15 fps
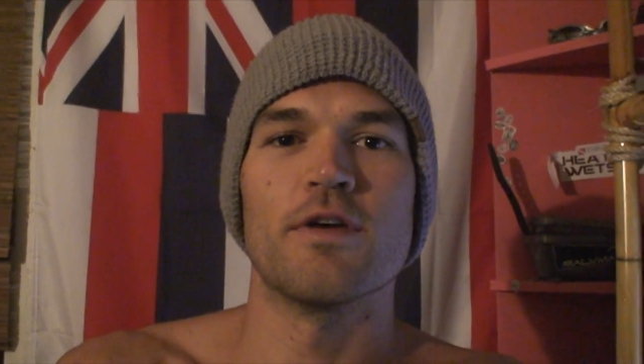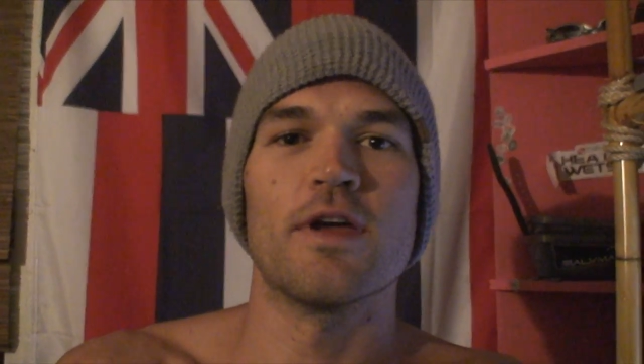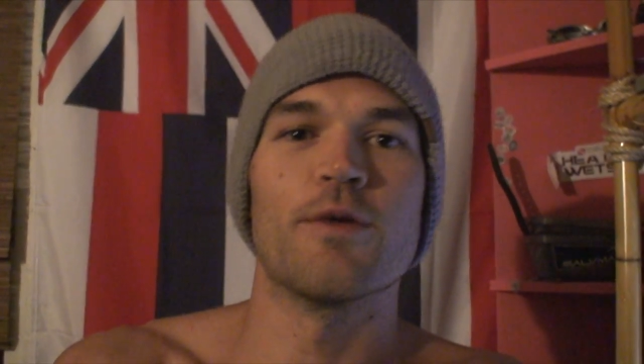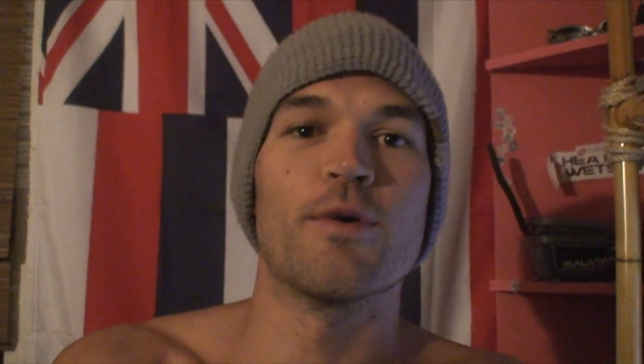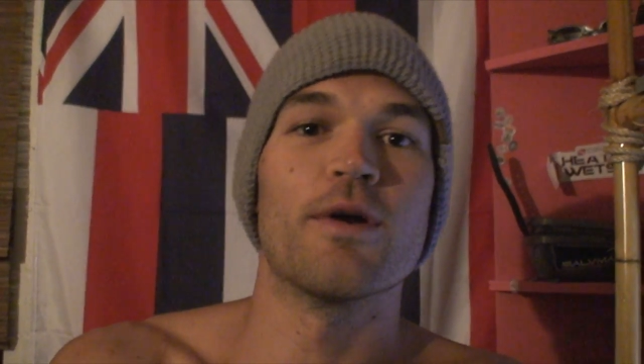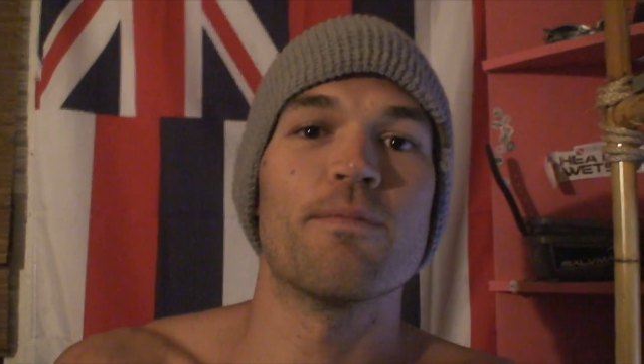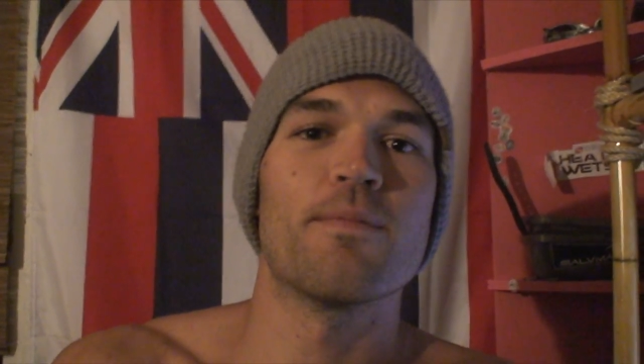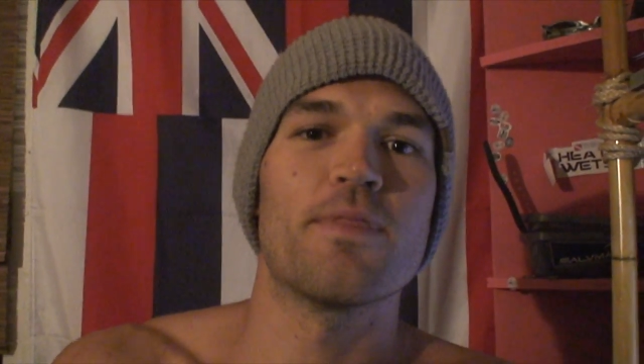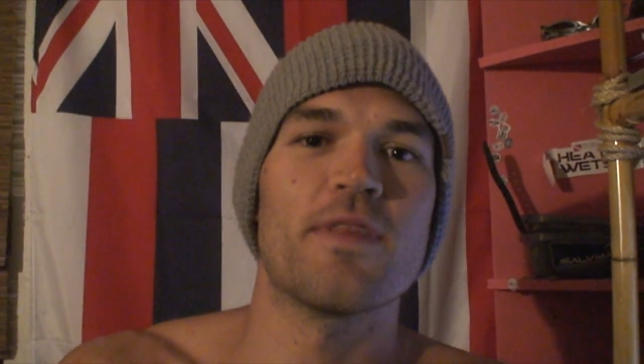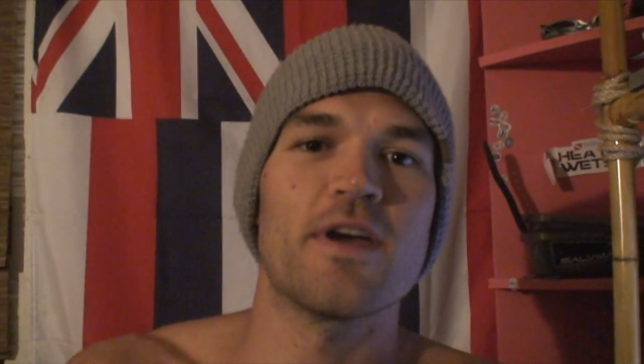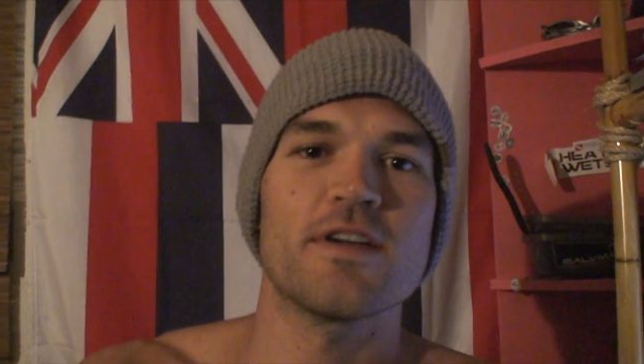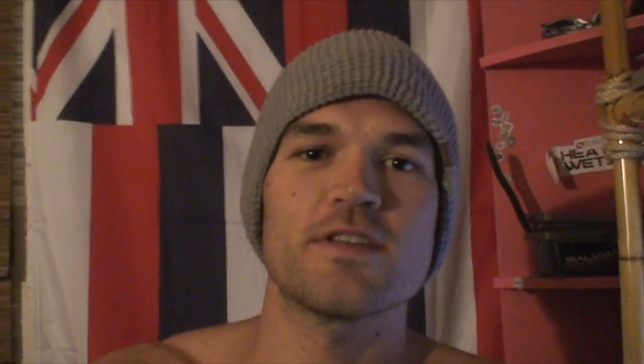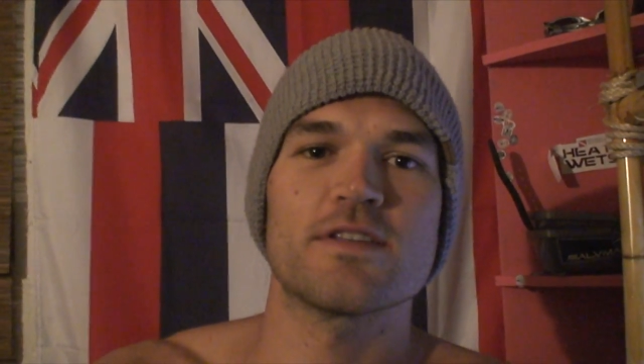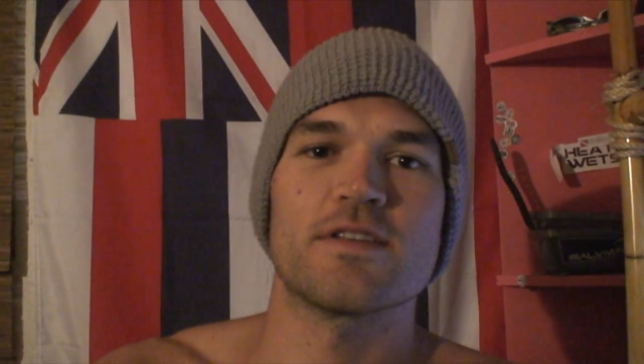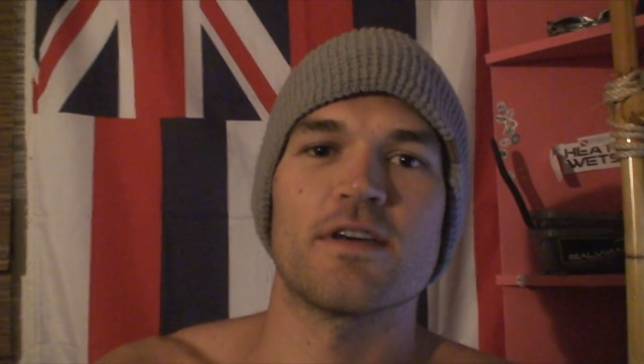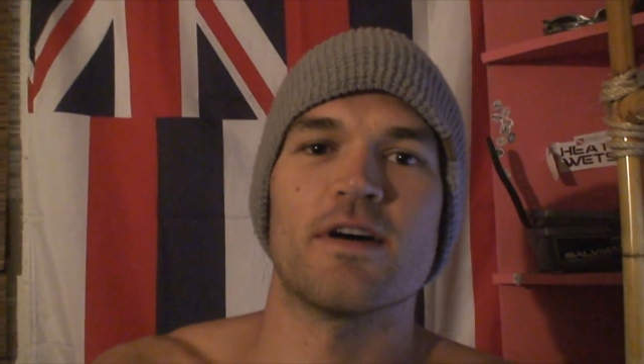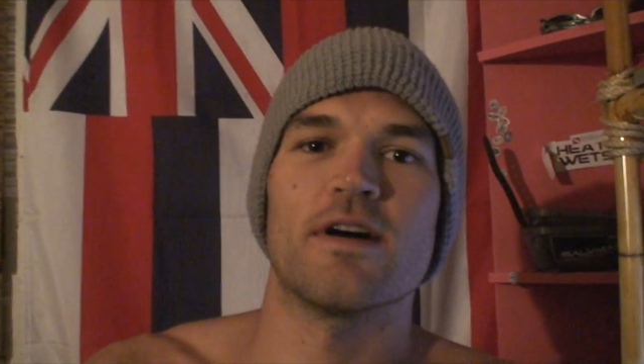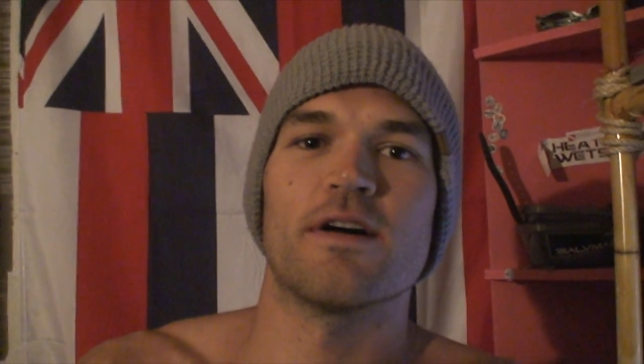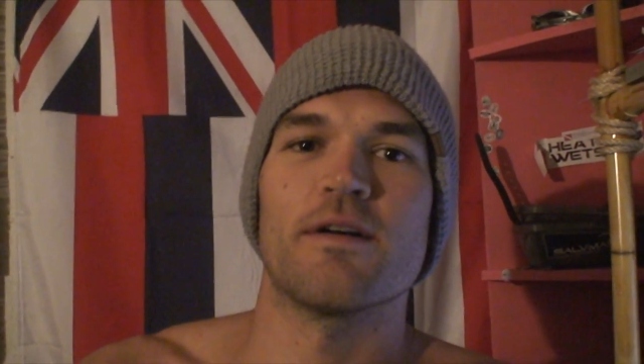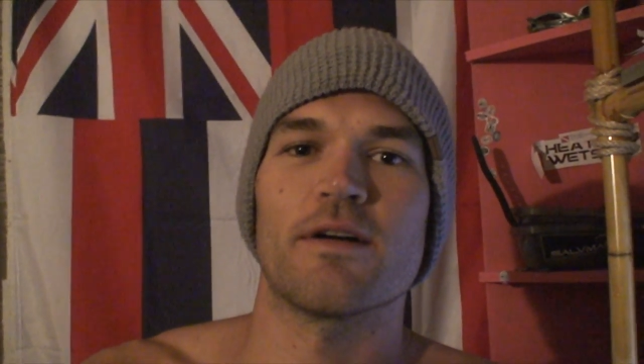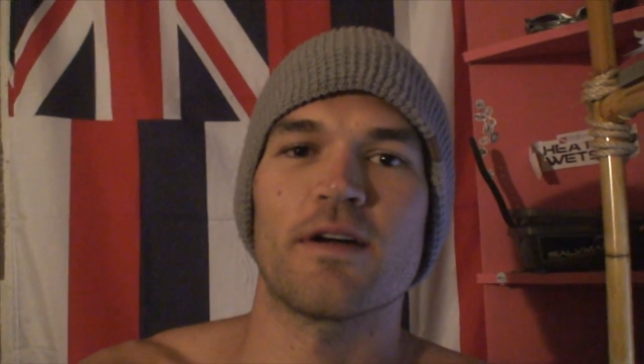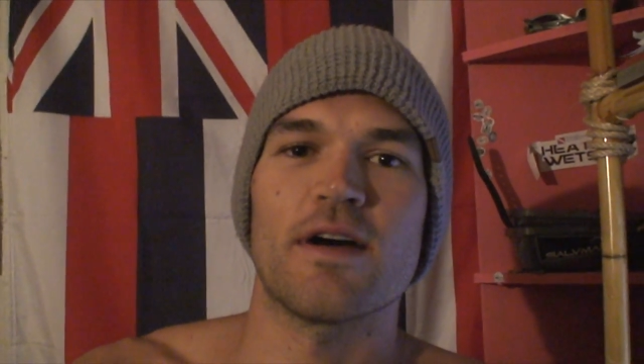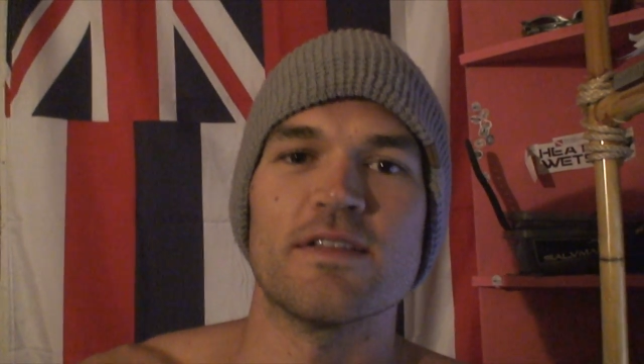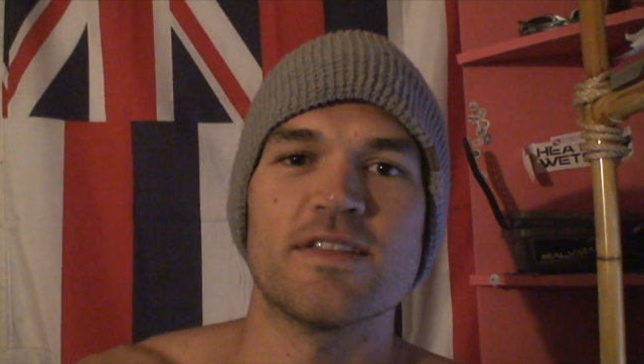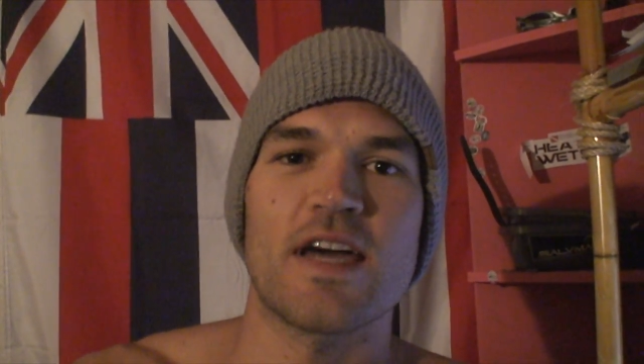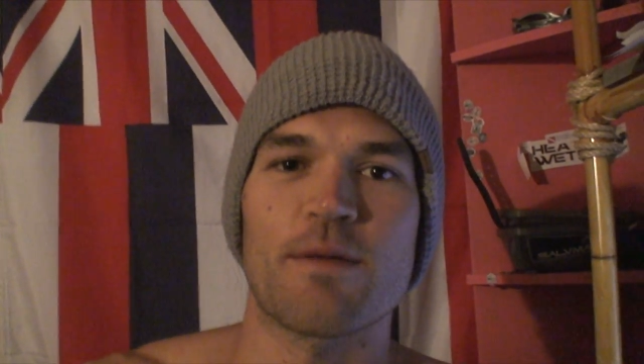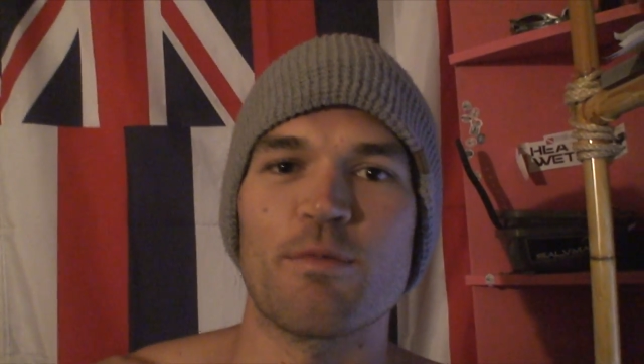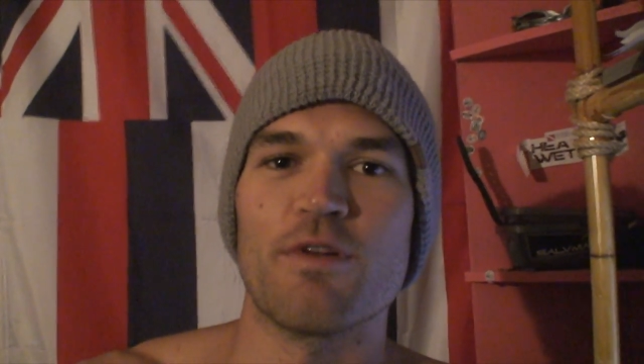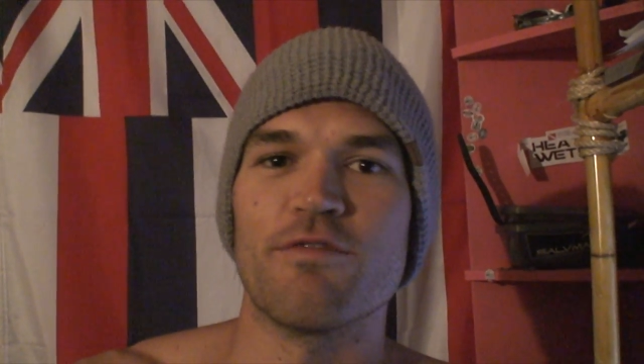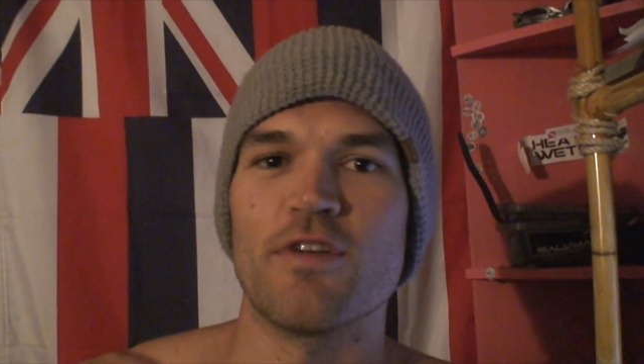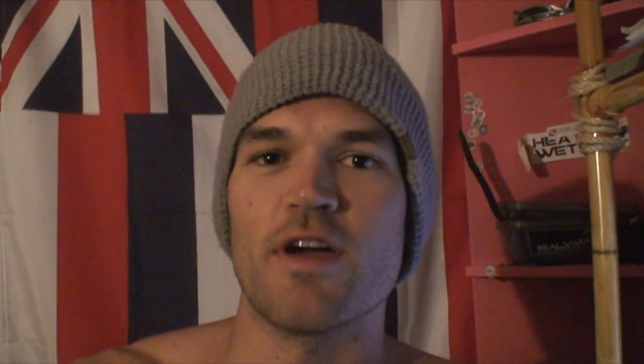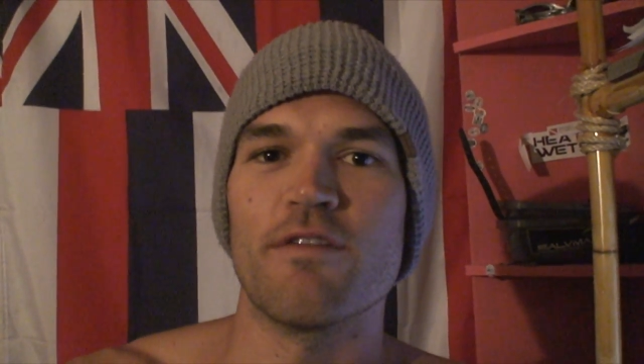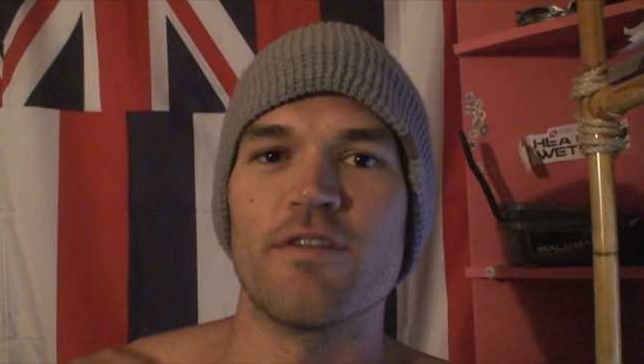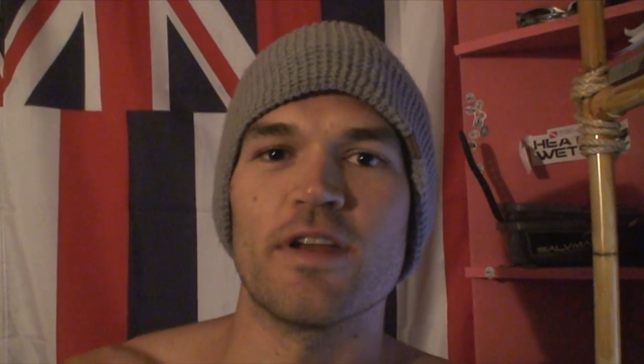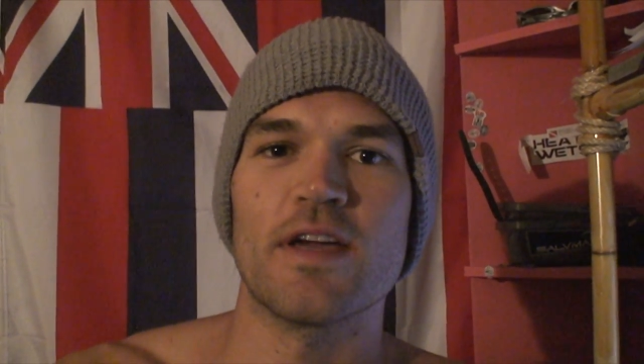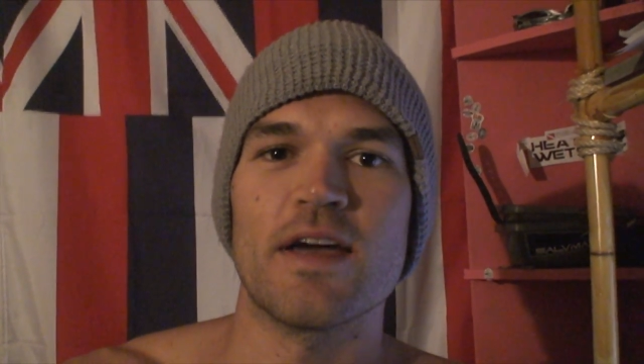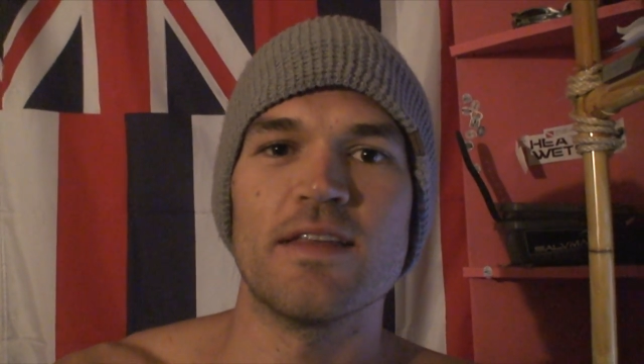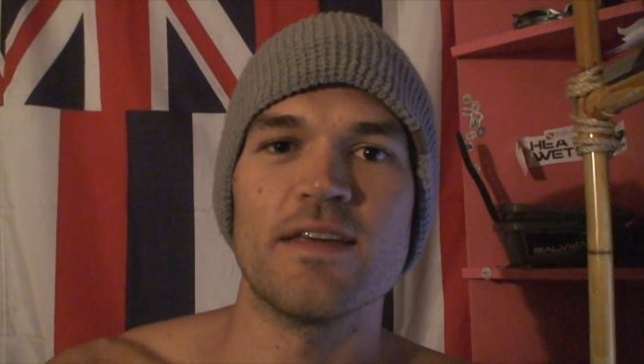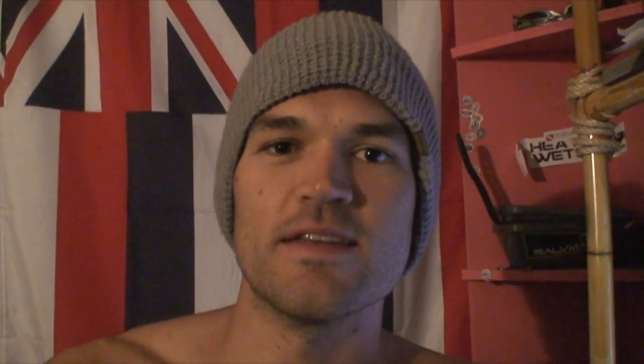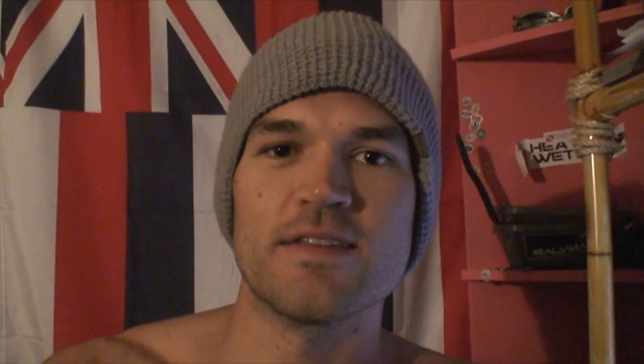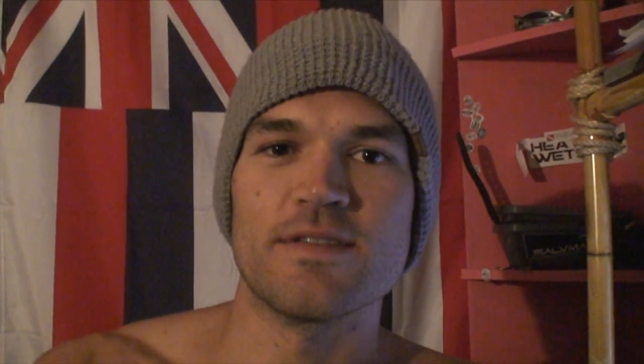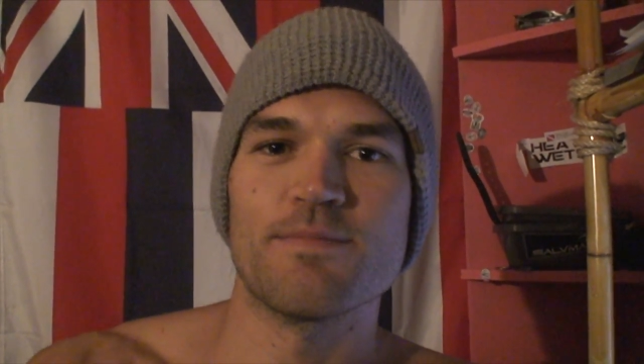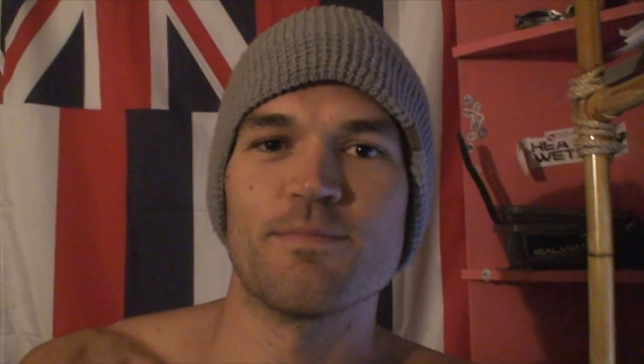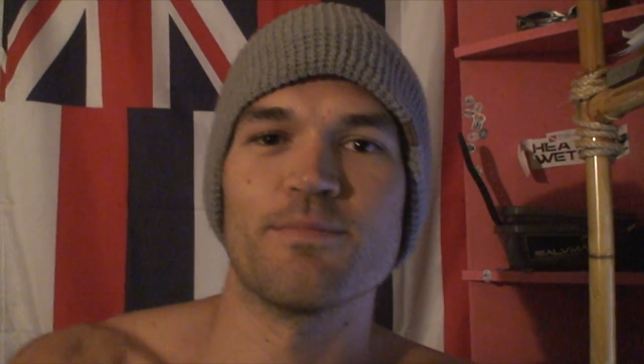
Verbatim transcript: Anyway, thanks. Uh, contact me if you have any ideas.